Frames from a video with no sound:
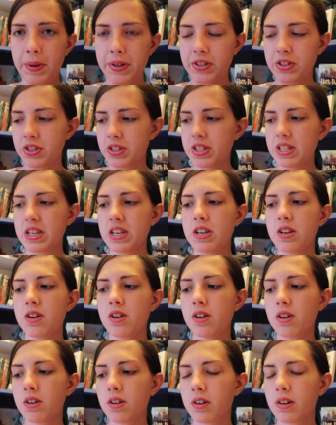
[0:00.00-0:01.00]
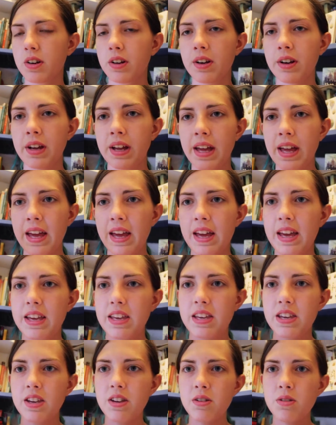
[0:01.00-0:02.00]
but just hear,
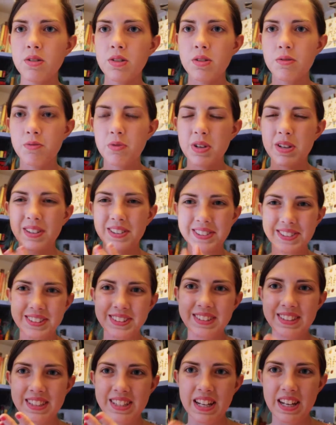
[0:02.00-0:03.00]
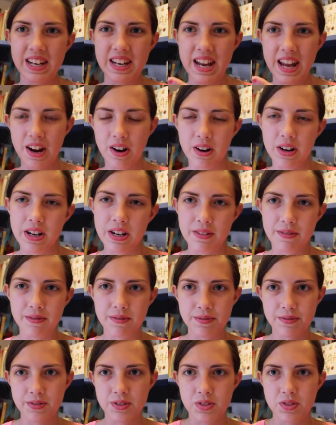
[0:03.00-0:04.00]
hear the real
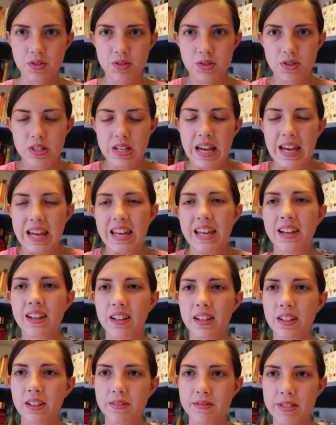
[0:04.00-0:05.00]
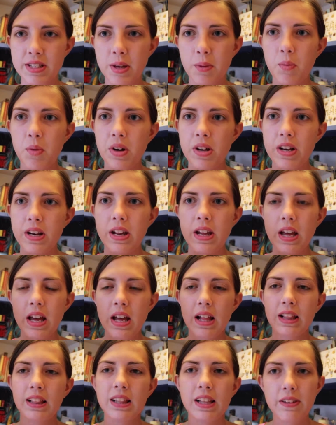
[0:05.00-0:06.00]
narrative tale of someone
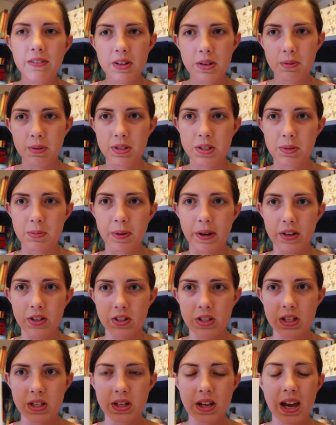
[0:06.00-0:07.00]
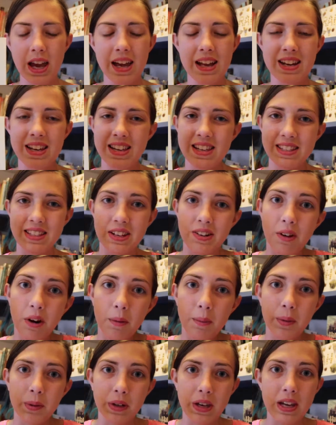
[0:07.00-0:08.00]
living with depression, and he's a
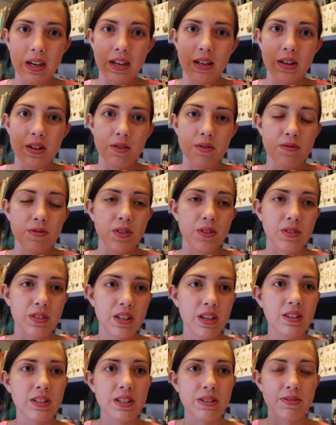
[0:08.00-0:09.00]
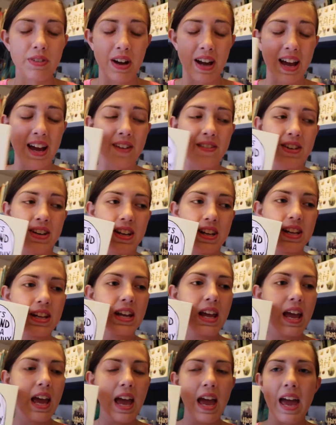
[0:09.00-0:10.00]
normal kid who feels guilty for having
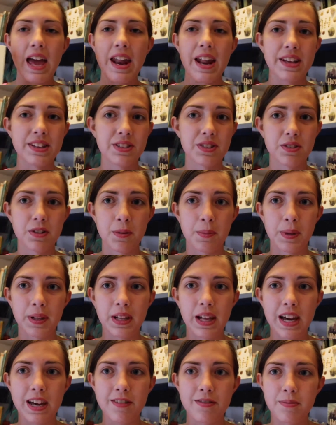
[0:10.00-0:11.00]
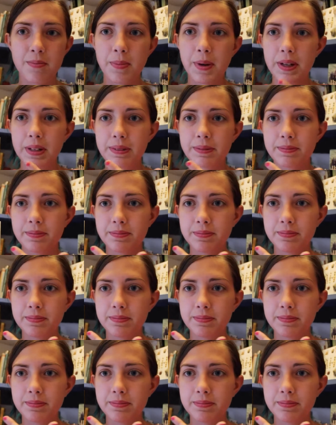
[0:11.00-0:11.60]
it and has a normal life, but